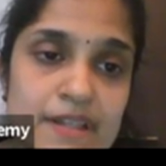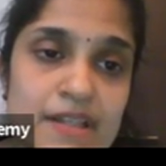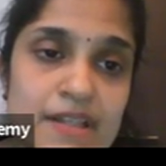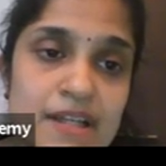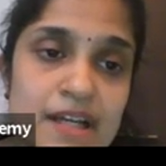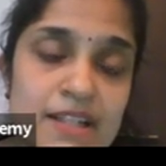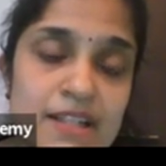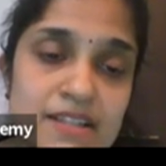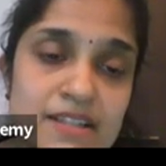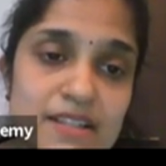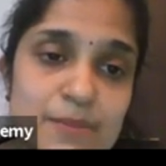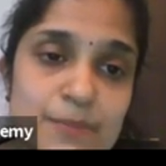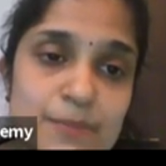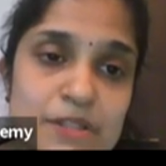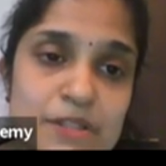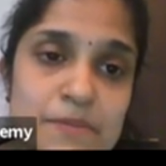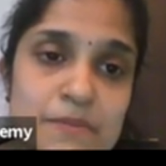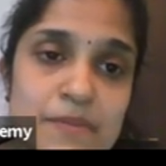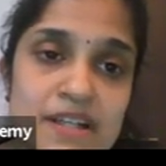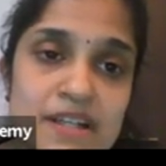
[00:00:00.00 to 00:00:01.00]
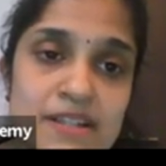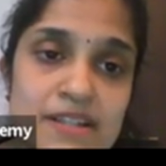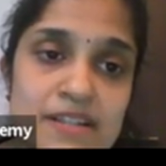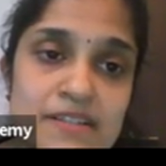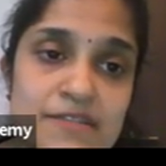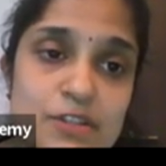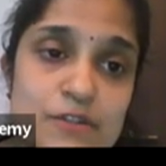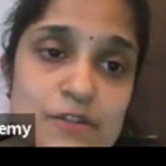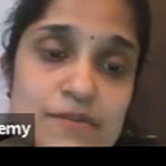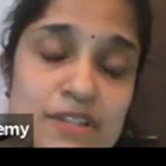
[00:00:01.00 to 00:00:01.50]
And keep in mind,
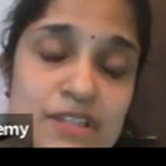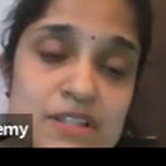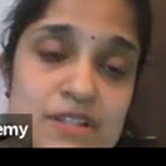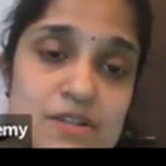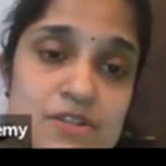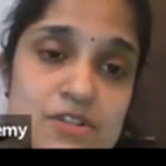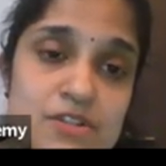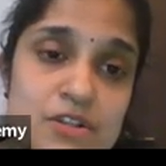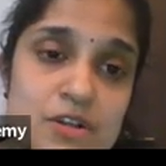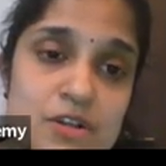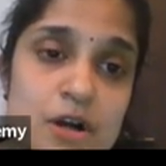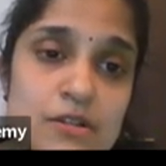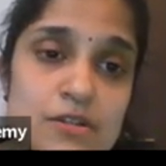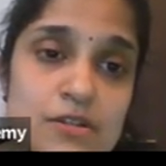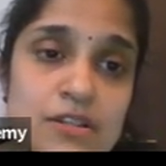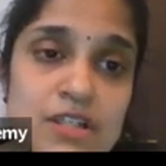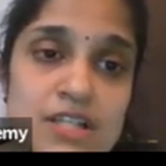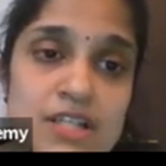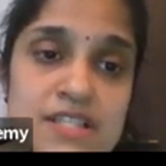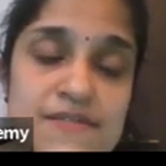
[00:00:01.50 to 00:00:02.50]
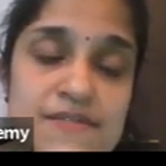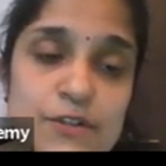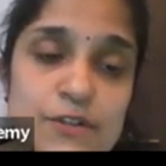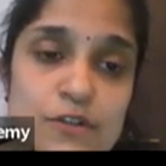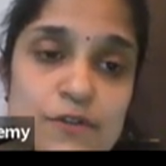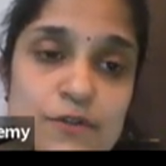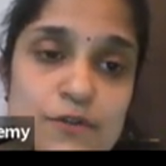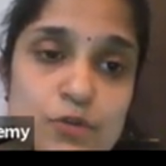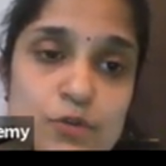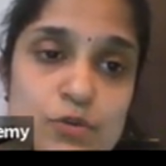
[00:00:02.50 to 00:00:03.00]
even if there is a stock transfer
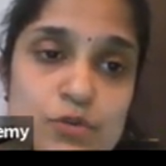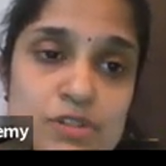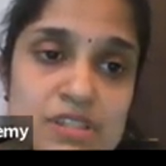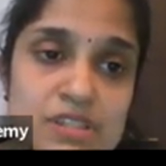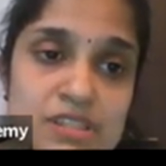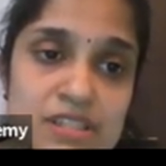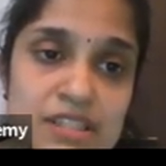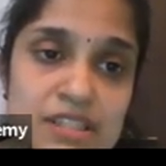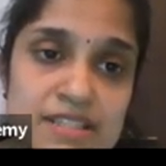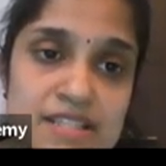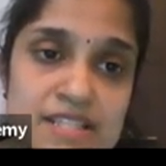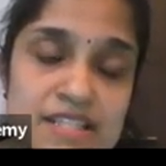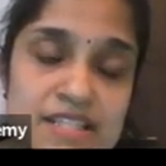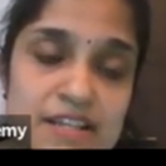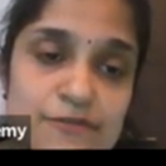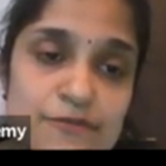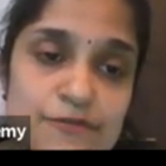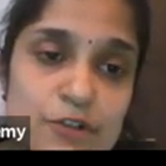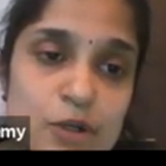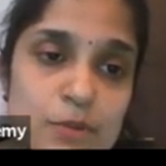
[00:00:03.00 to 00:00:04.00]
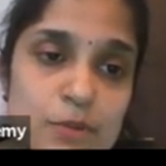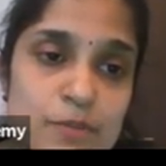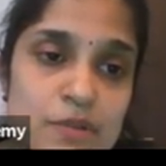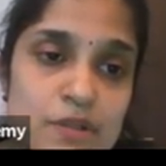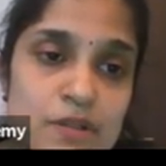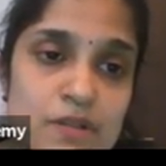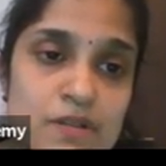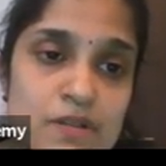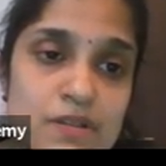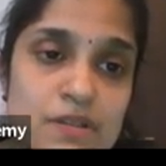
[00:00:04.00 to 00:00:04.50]
of goods, let's say from
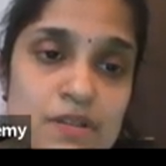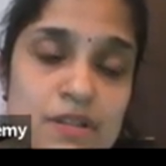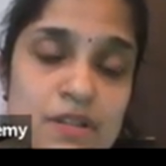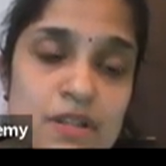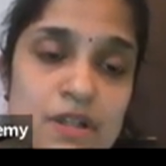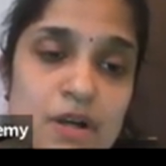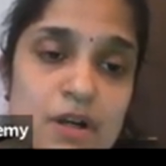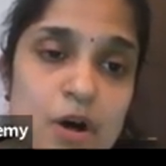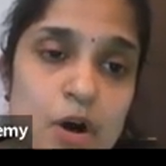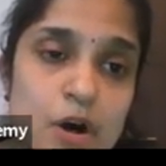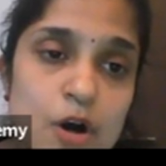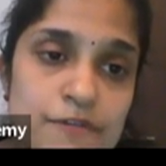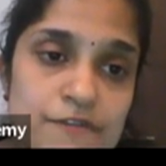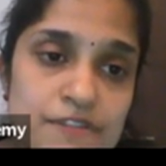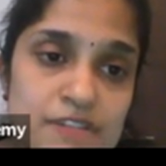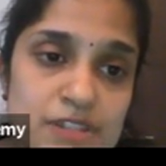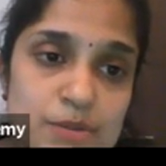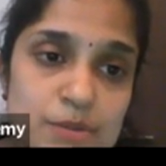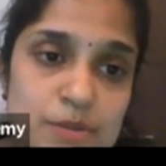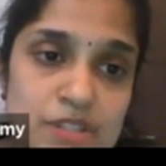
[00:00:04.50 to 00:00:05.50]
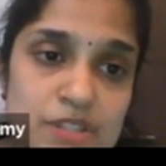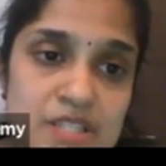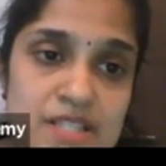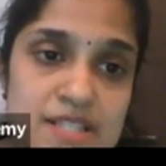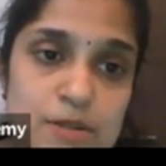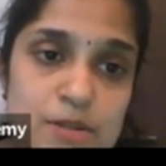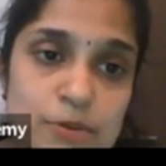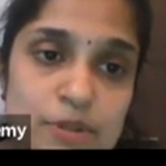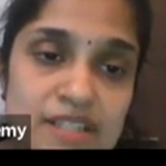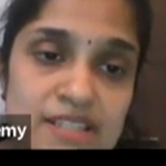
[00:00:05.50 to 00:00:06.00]
a office which is
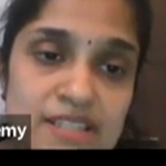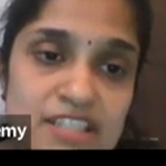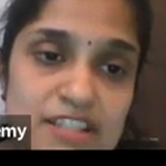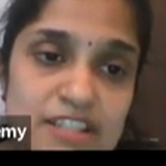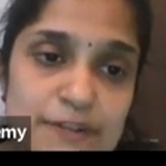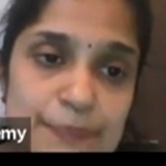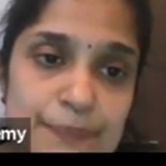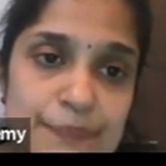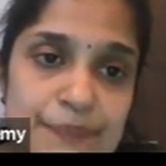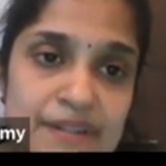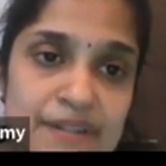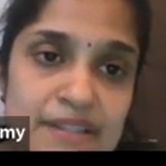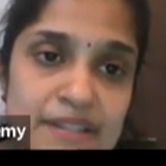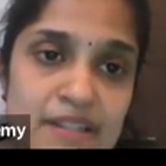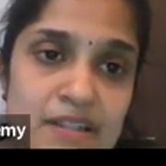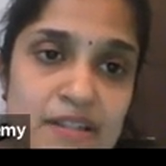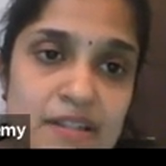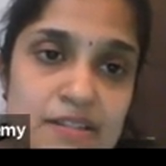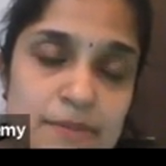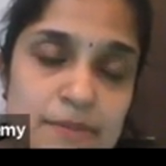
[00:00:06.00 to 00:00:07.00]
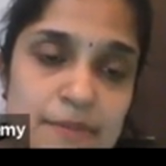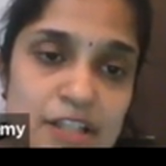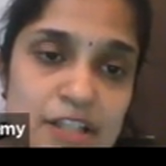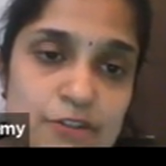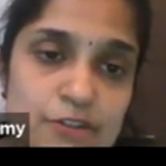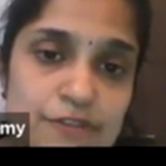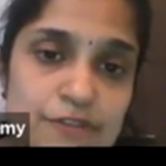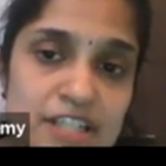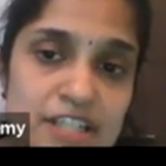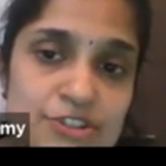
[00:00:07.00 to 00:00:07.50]
located in Pina, the
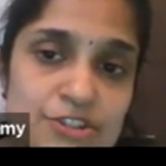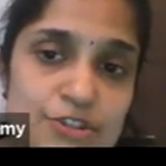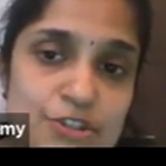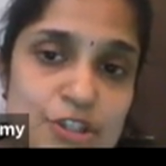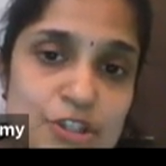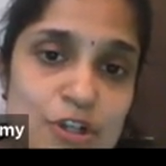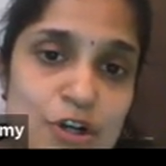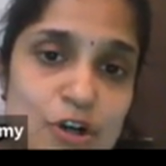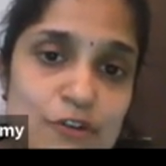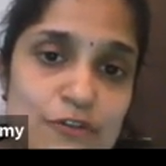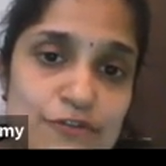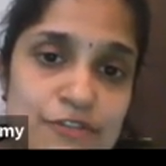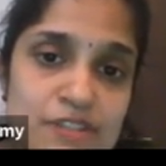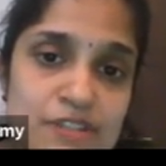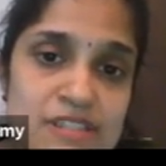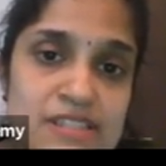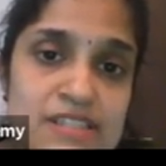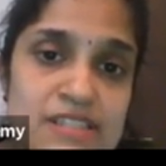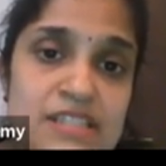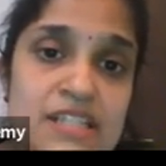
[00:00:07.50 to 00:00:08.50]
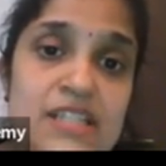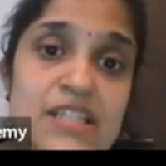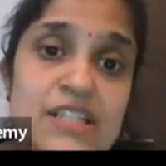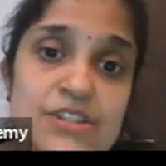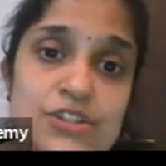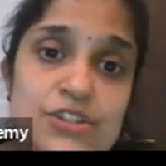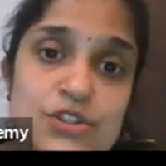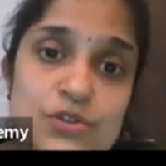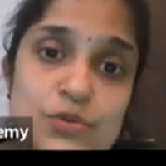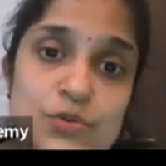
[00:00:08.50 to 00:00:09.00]
manufacturing office,
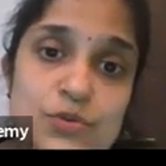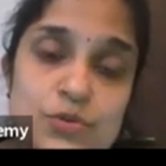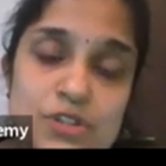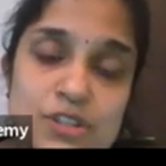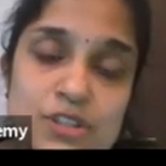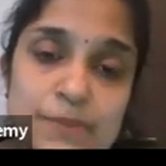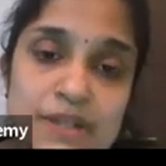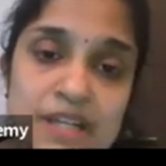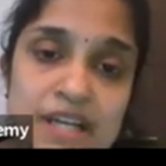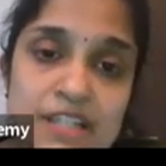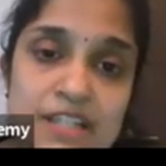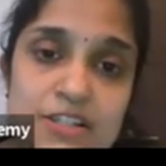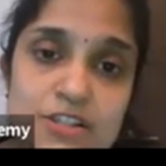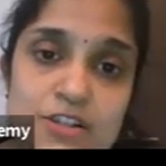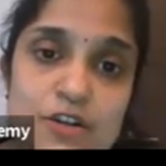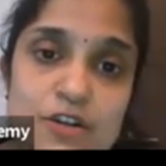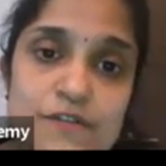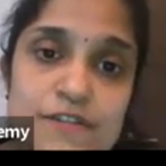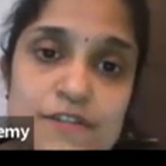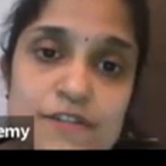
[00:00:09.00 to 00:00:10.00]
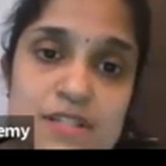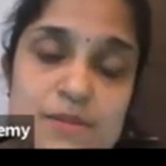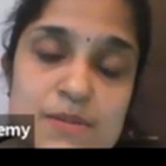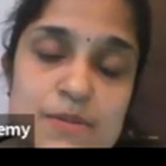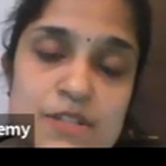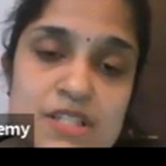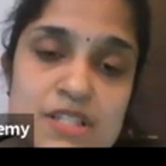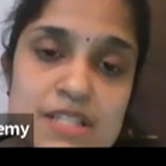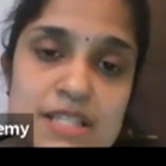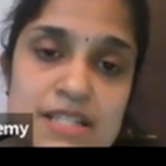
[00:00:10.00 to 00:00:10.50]
to the branch office
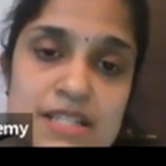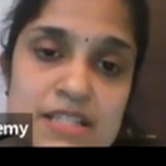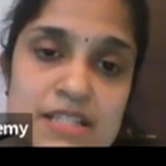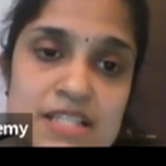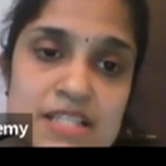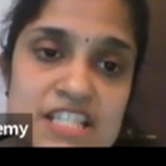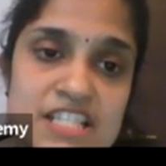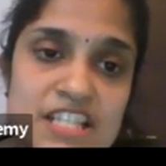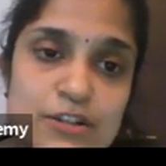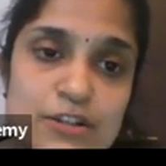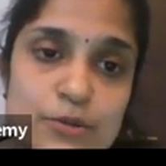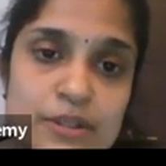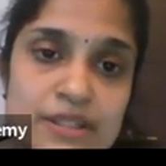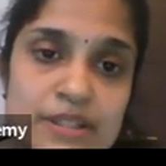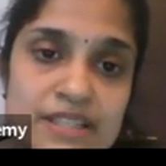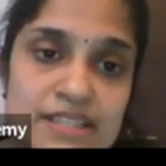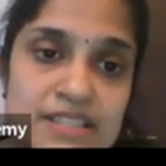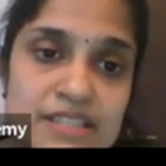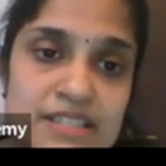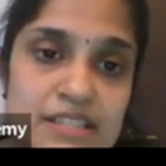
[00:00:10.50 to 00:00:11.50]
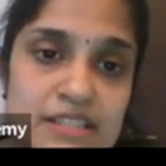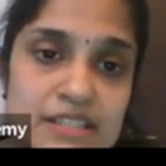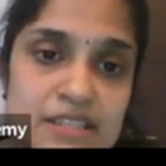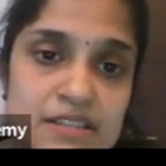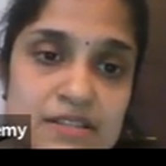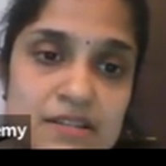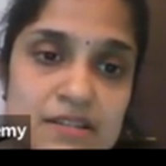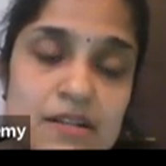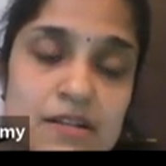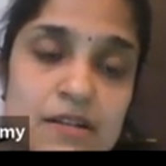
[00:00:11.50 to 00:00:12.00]
which is, let us say, located in
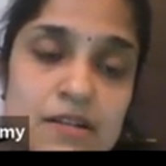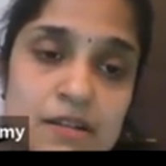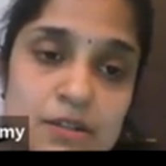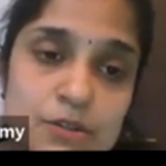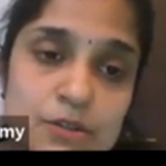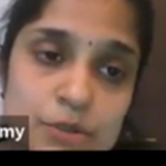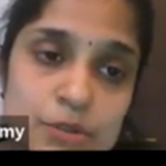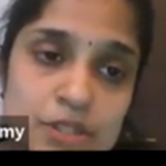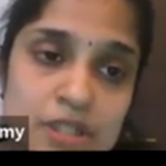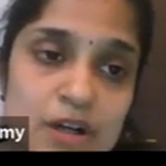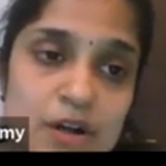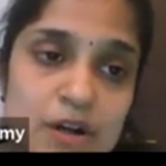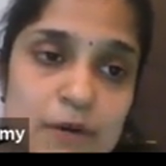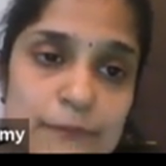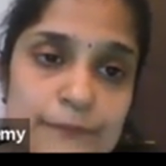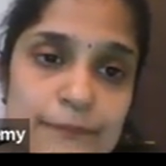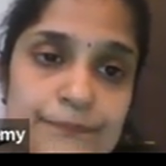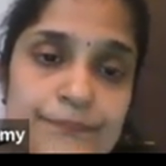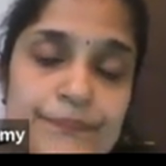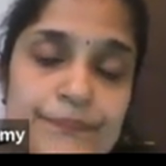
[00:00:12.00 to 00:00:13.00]
Gurgaon,